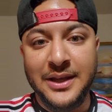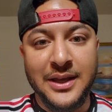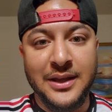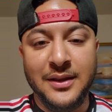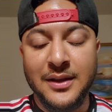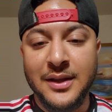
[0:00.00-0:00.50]

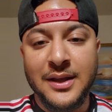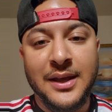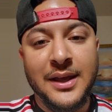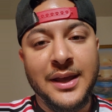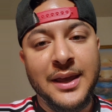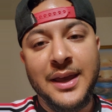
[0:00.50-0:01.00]
He
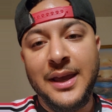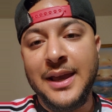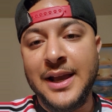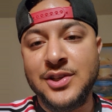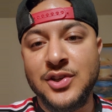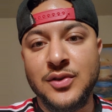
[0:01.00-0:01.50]
can
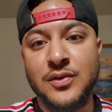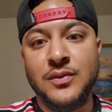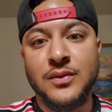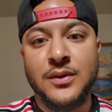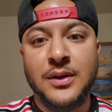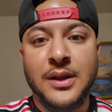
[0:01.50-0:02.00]
get
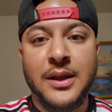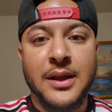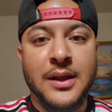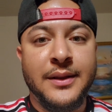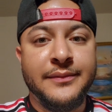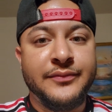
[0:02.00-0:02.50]
you
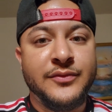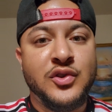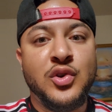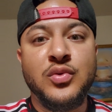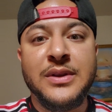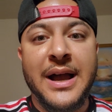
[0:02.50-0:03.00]

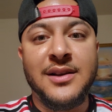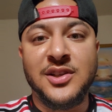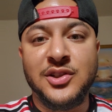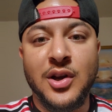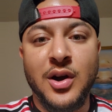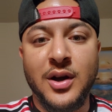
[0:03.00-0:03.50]

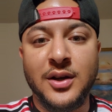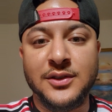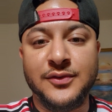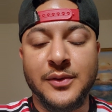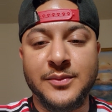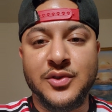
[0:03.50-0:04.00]
2,000
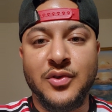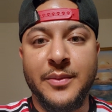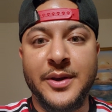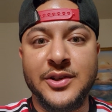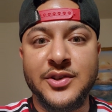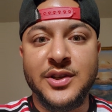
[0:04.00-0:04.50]
yards from
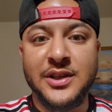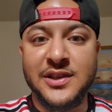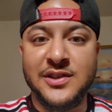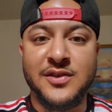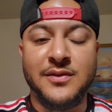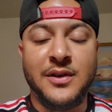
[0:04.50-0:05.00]
scrimmage.
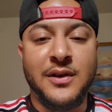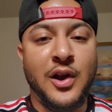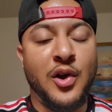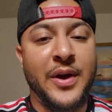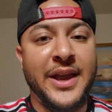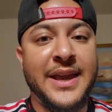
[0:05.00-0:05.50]
He's
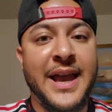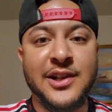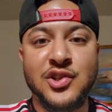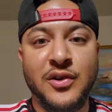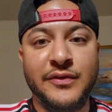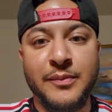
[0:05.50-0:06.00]
a great
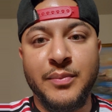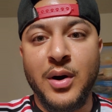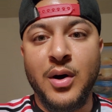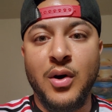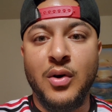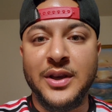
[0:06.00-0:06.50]
catcher of the
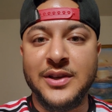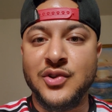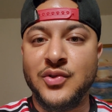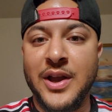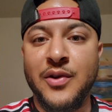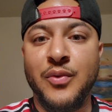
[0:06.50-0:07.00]
ball. He's
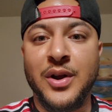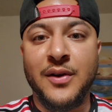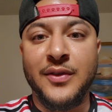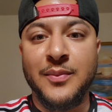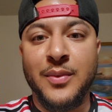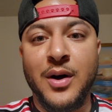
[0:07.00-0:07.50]
a great runner
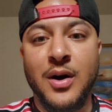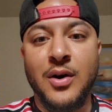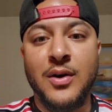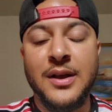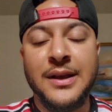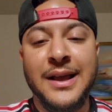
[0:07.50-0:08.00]
of the
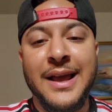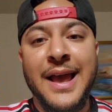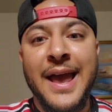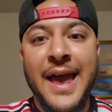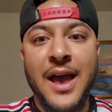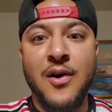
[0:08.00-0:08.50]
ball.
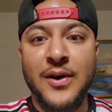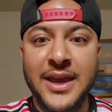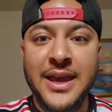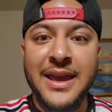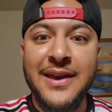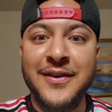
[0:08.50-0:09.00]
Hell, he
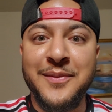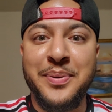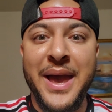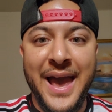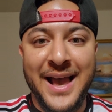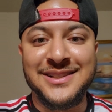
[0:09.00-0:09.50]
can even
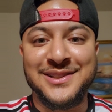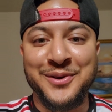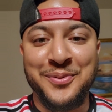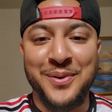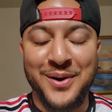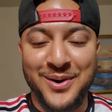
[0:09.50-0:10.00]
pass
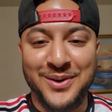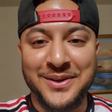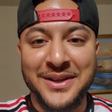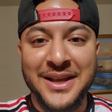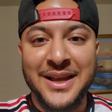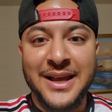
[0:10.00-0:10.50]
the ball.
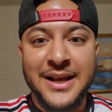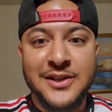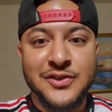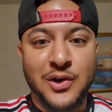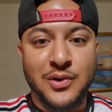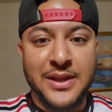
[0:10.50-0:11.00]

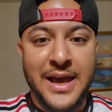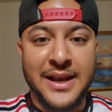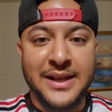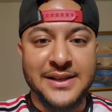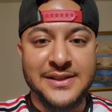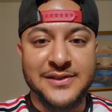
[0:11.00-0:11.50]
So
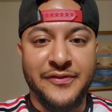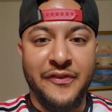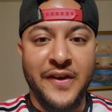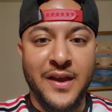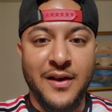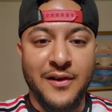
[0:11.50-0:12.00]
that is
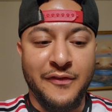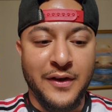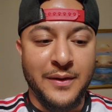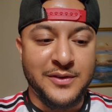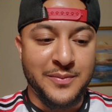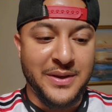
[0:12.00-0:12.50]
fair
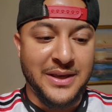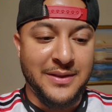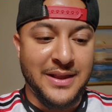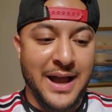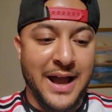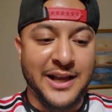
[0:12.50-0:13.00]
for him to
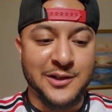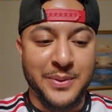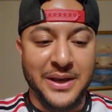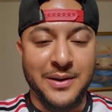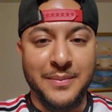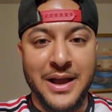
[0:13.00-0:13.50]
be the highest
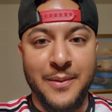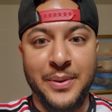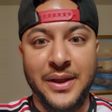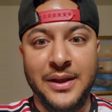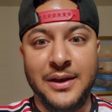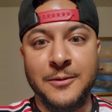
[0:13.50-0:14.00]
paid, in my
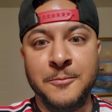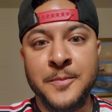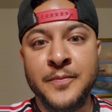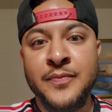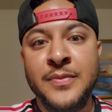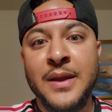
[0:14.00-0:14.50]
opinion.
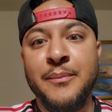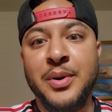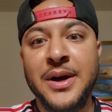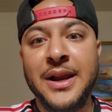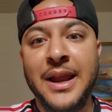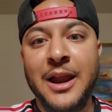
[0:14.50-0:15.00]

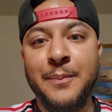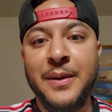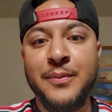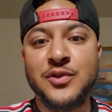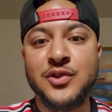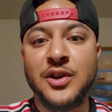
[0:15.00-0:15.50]
But a lot of
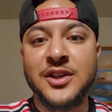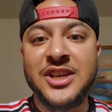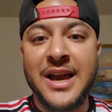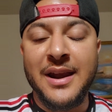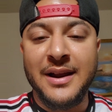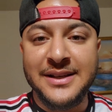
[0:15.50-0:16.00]
people is going to
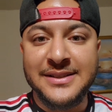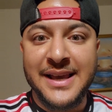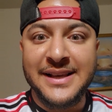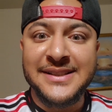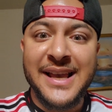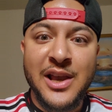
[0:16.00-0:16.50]
shout out and
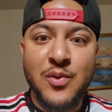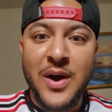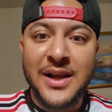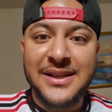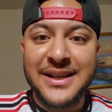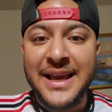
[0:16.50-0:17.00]
say,
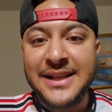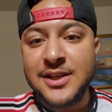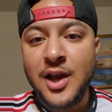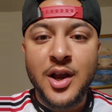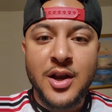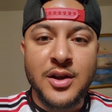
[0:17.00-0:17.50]
Saquon
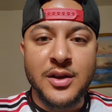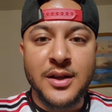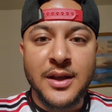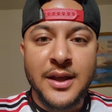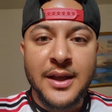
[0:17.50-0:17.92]
gets hurt.